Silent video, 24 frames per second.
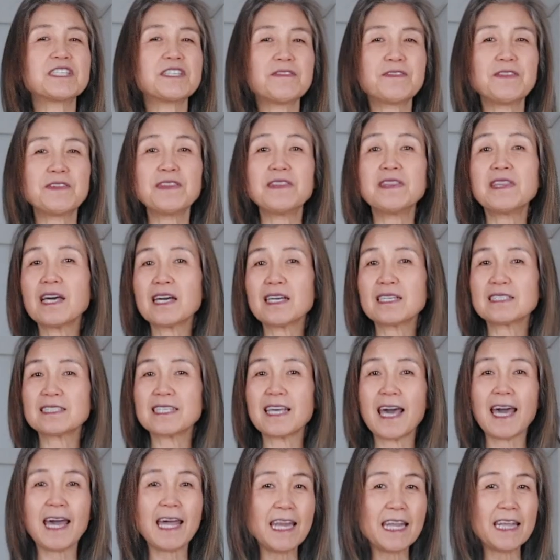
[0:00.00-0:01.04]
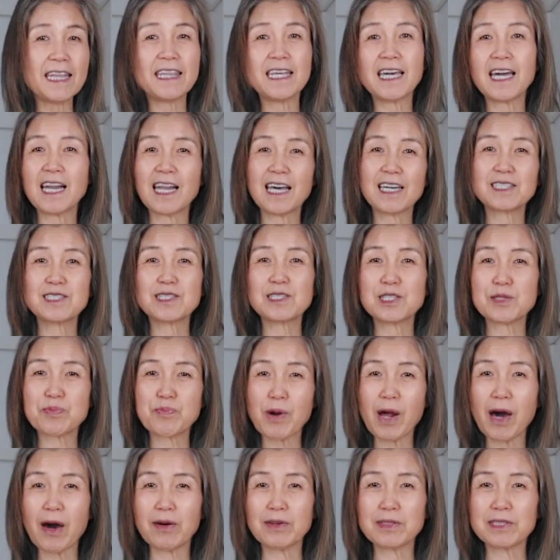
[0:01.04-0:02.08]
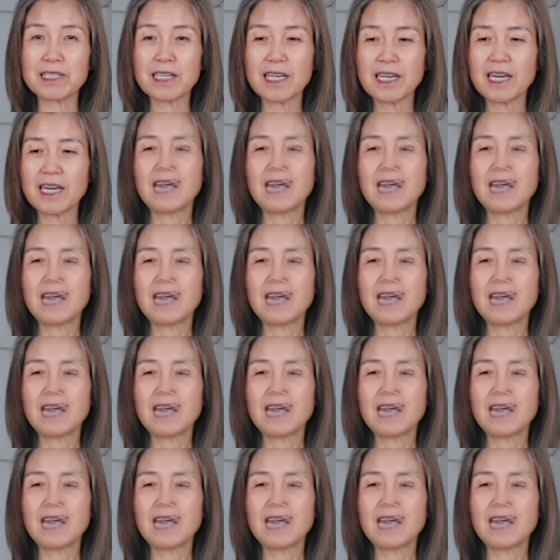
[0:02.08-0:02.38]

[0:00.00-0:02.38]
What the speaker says: different things, anything I like to sprout.